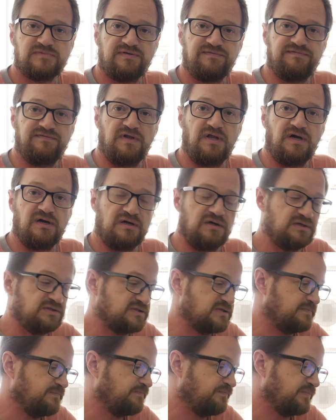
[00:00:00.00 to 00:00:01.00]

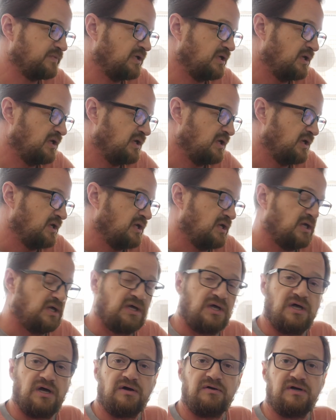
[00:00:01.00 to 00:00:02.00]
vloggers.
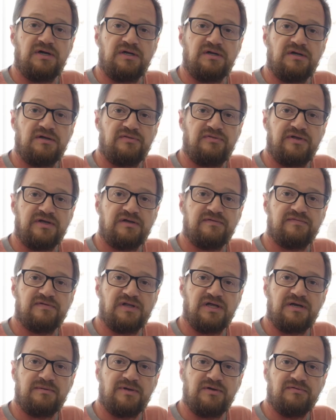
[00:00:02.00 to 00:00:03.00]
All right, thank you for
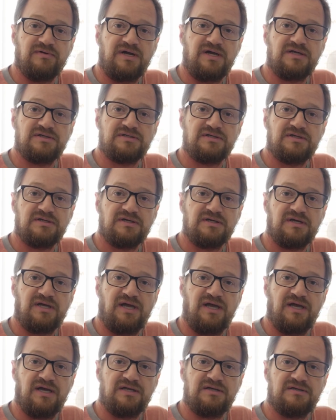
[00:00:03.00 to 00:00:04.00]
letting me rant,
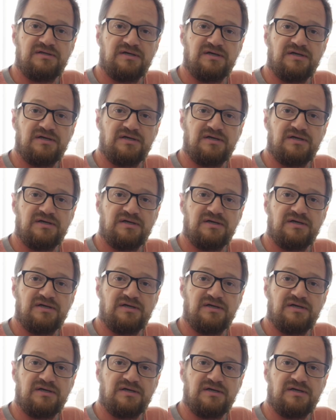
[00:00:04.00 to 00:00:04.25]
and